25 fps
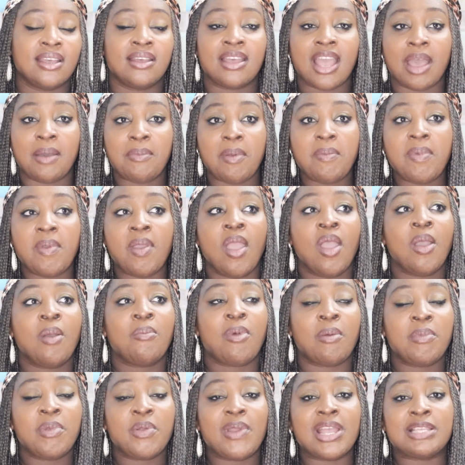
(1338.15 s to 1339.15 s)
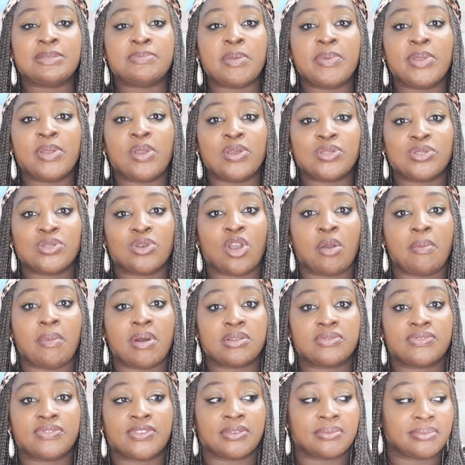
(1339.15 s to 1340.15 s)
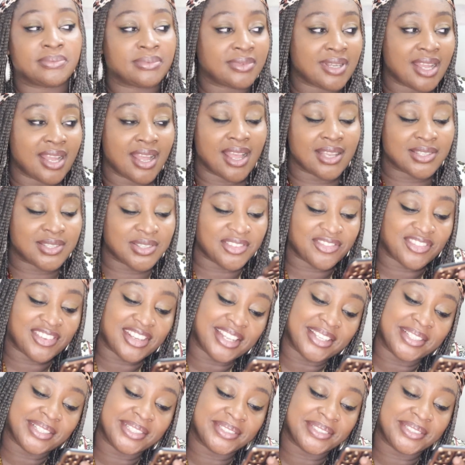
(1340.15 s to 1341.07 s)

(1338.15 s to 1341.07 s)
Baby, mommy, where is baby going to come out from? Ask your father.